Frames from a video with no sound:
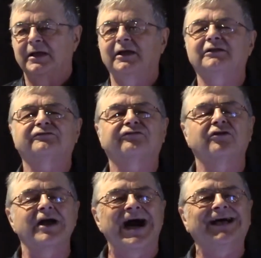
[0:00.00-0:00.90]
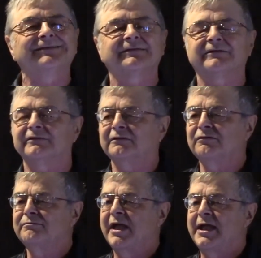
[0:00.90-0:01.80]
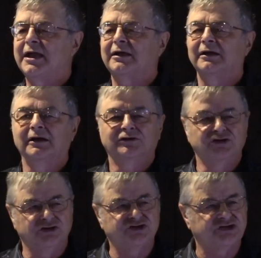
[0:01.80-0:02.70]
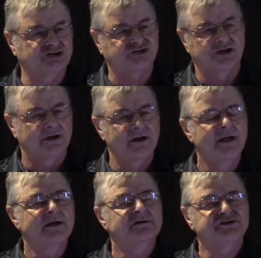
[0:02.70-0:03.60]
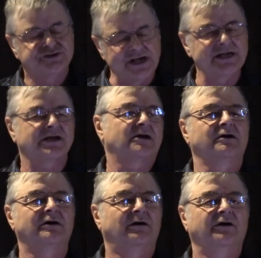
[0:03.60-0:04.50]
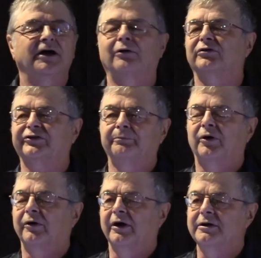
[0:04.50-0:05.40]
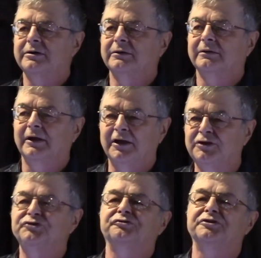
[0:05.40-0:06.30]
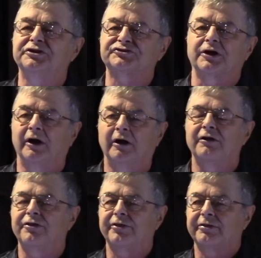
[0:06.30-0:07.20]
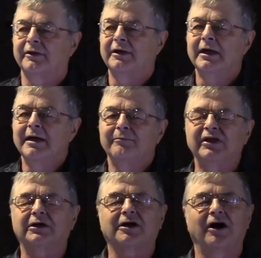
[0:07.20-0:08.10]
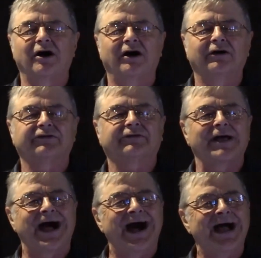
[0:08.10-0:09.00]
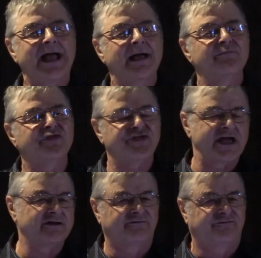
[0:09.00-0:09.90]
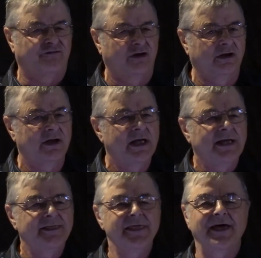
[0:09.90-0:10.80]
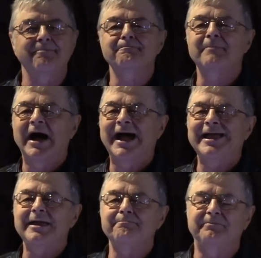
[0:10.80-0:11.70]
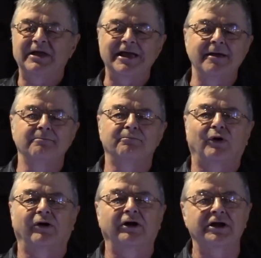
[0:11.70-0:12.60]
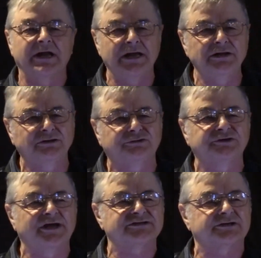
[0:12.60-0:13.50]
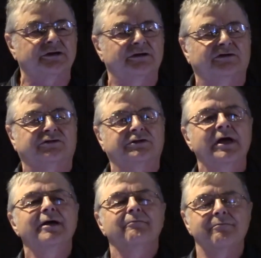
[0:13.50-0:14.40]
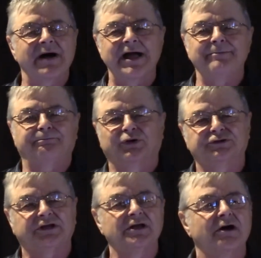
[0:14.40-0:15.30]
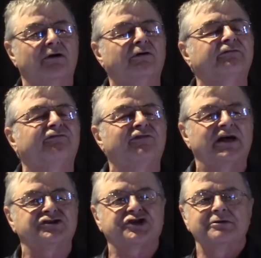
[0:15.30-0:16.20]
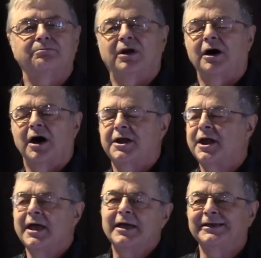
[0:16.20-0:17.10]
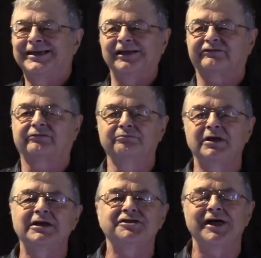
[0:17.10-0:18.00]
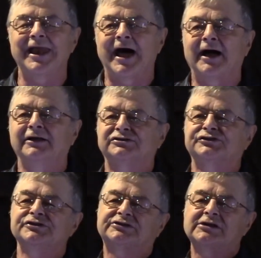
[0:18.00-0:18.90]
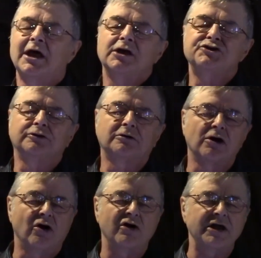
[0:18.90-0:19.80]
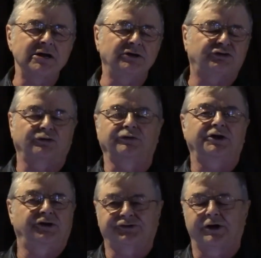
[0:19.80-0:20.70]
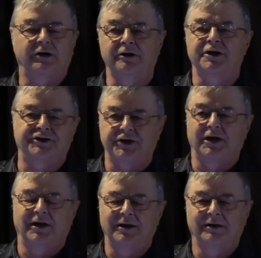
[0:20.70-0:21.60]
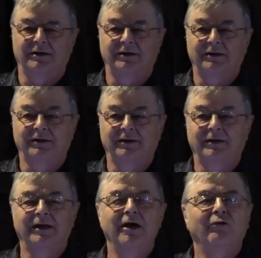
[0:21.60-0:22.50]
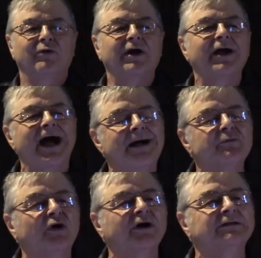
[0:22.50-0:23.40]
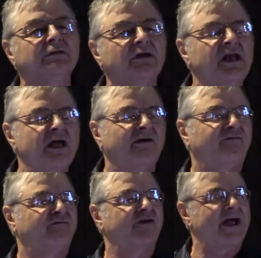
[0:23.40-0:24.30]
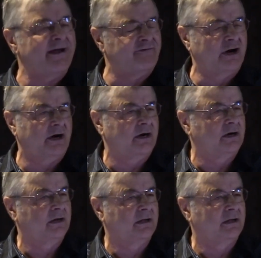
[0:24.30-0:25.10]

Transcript: It's for us to make decision. Thank God I was born into this earth, because I am thankful that my being born into this earth, my putting on flesh and blood, gives me the license to go into eternity, where I'm going to live forever